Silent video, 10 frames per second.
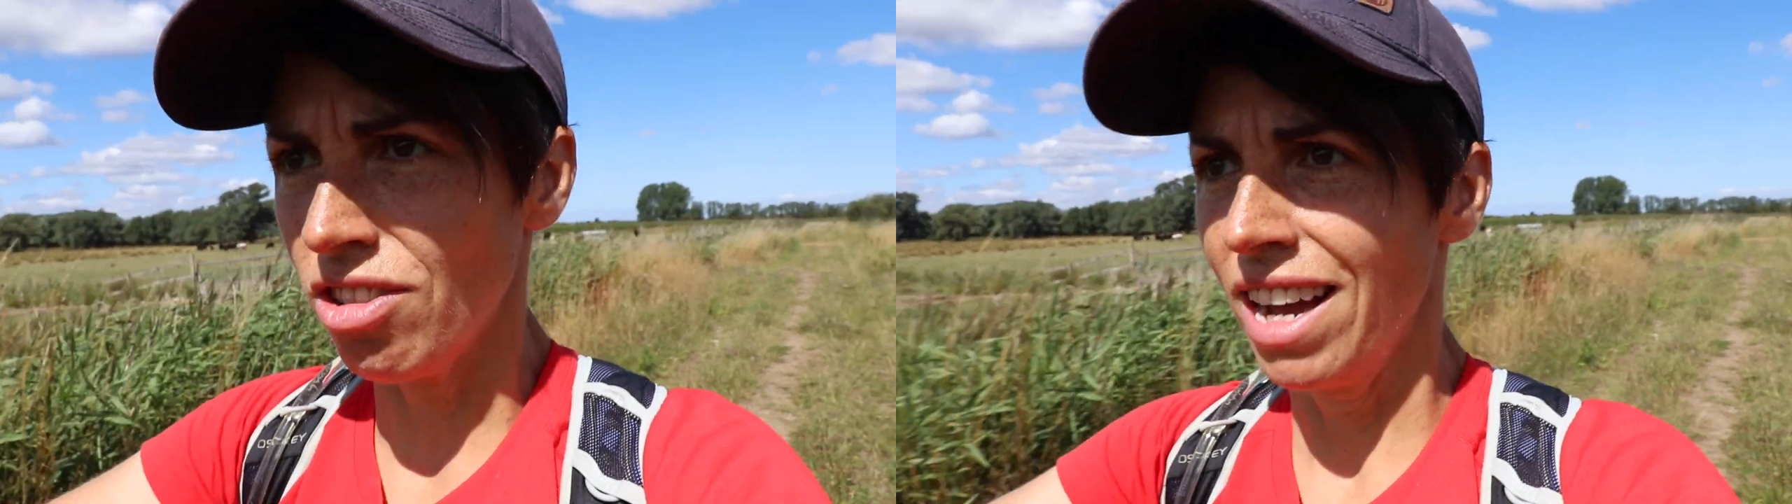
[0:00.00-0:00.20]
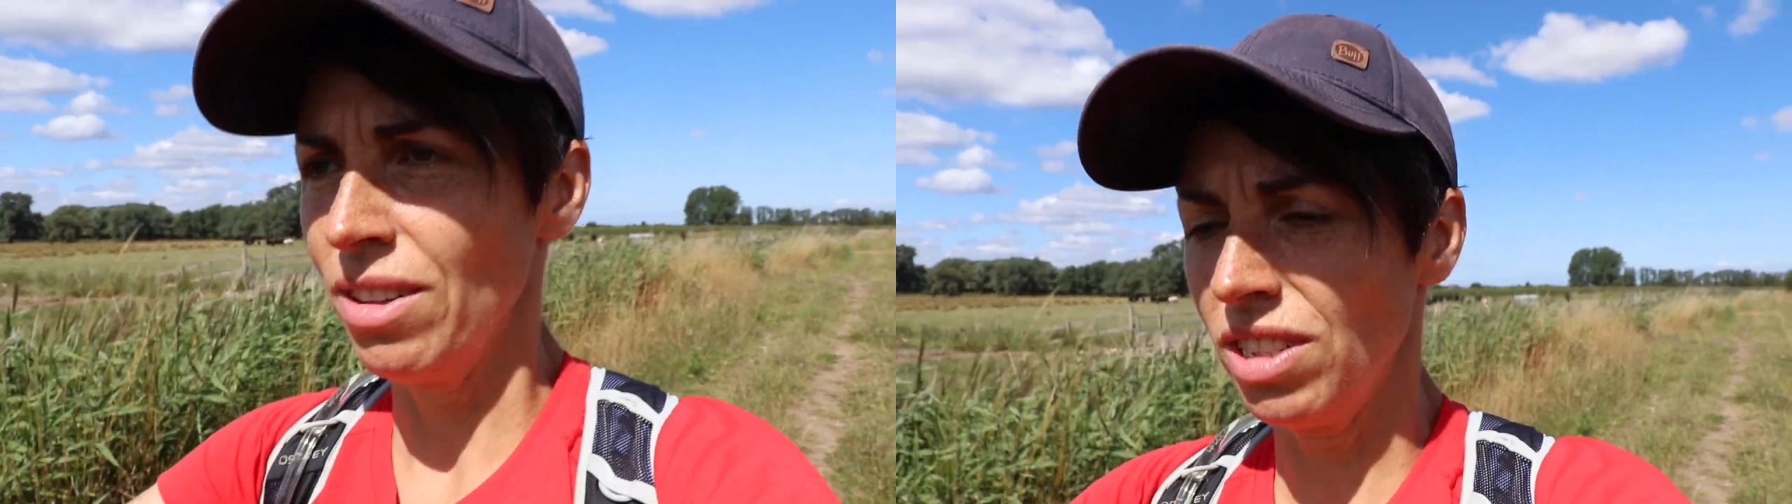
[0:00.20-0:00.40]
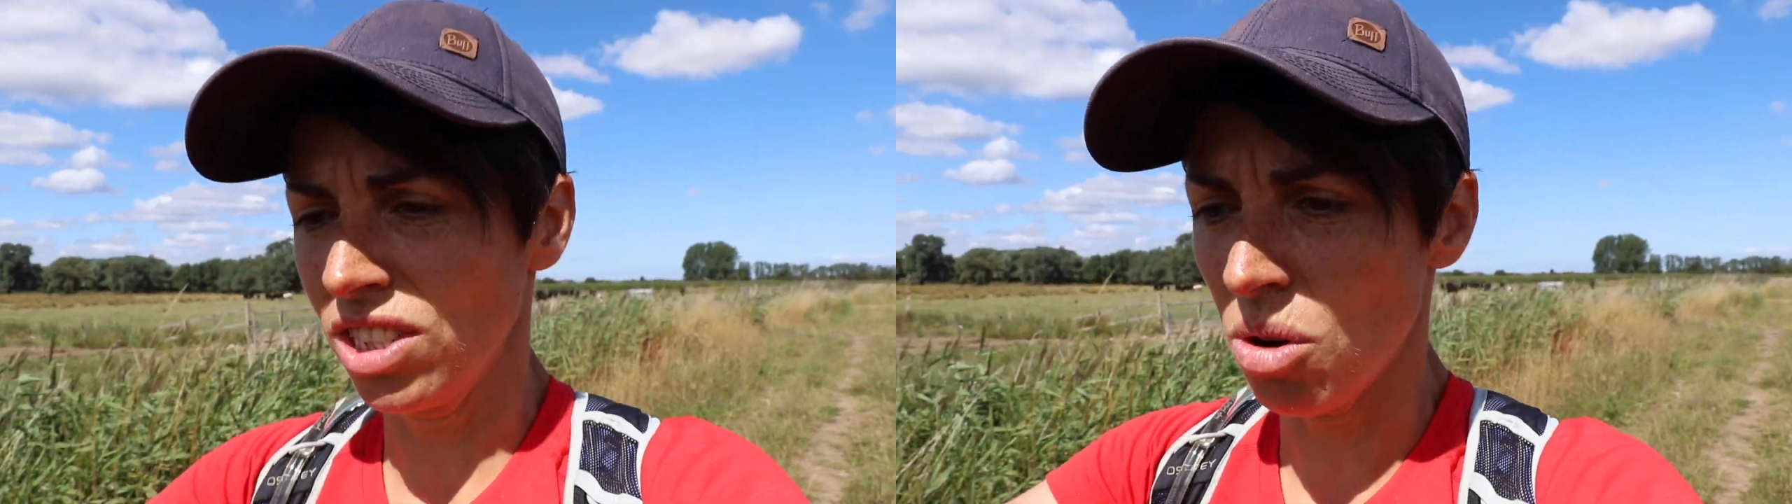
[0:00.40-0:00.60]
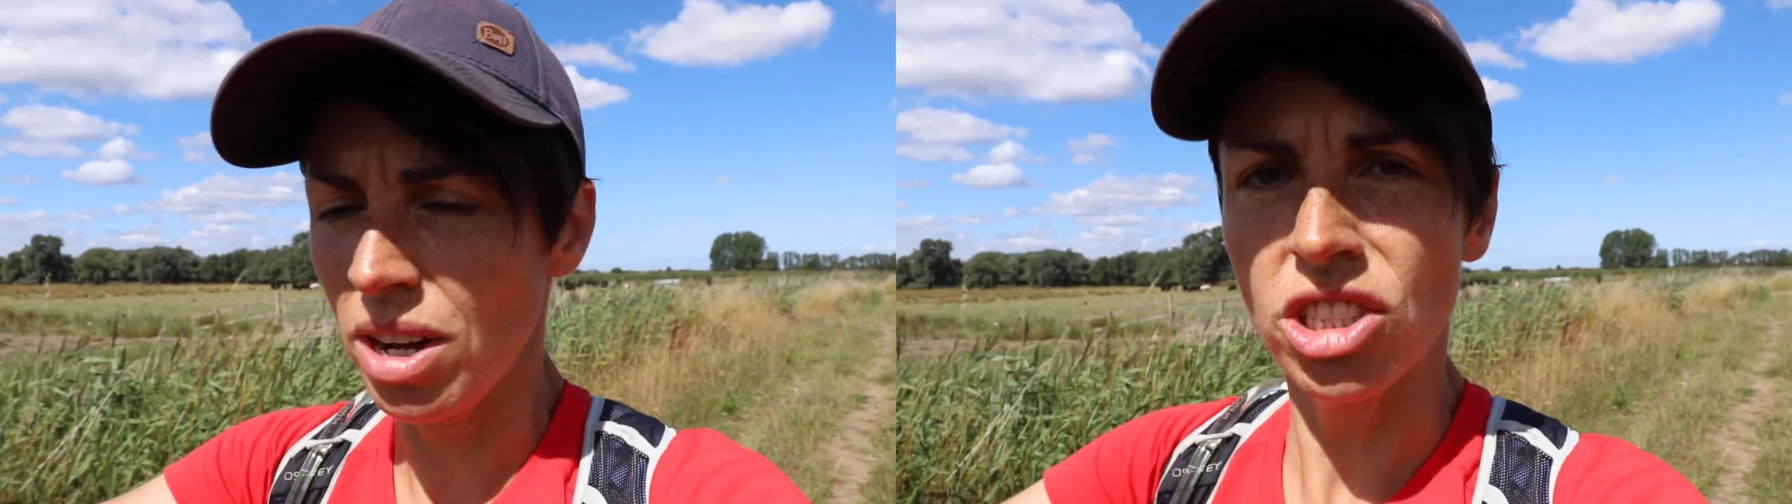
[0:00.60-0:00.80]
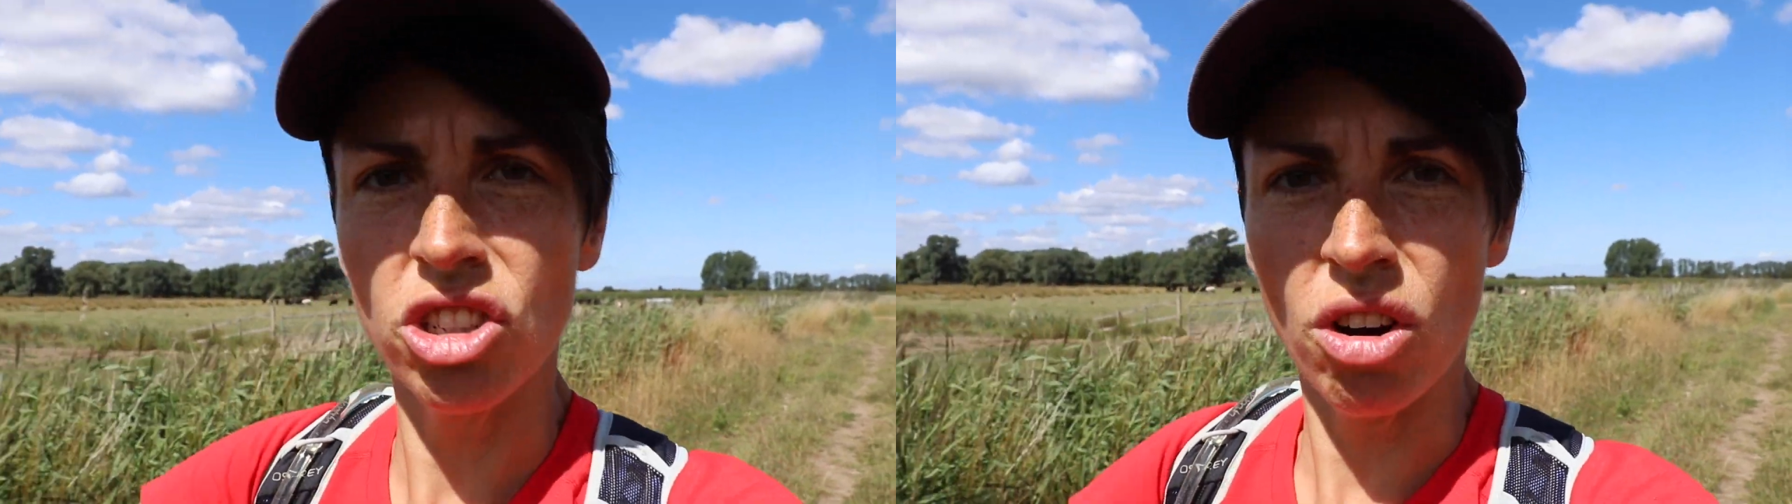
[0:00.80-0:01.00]
ground is
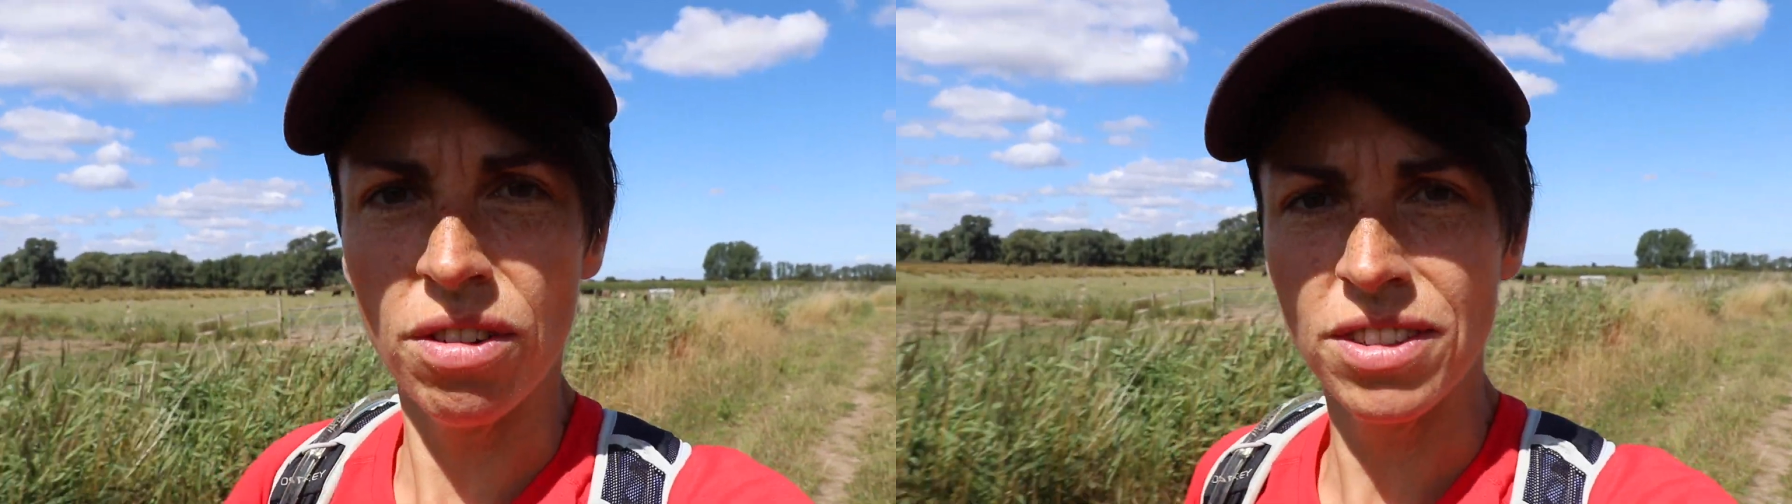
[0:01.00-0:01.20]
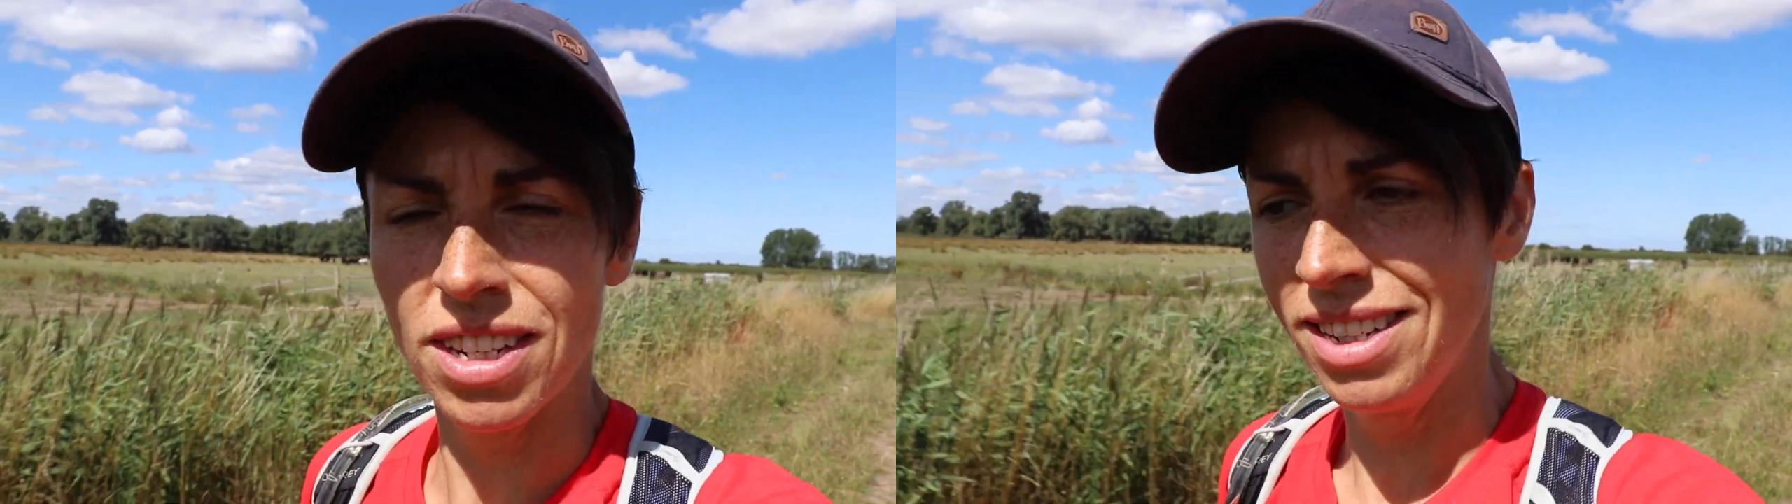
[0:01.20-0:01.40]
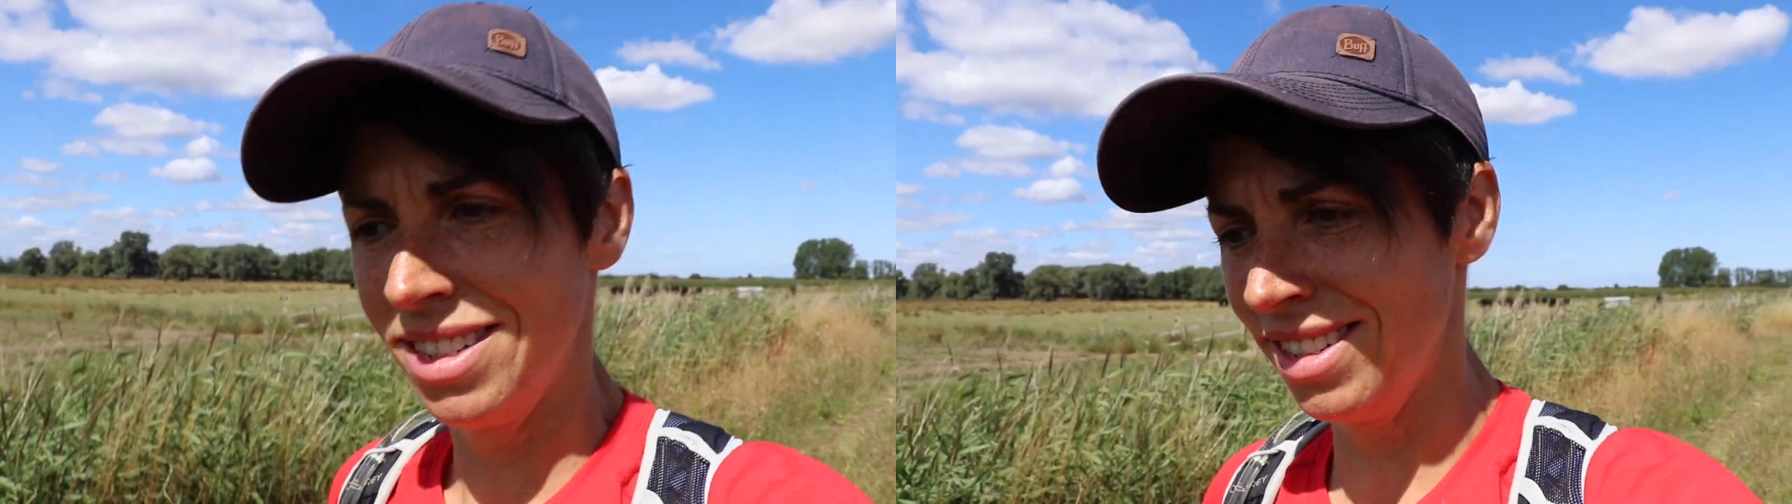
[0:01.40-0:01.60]
quite soft,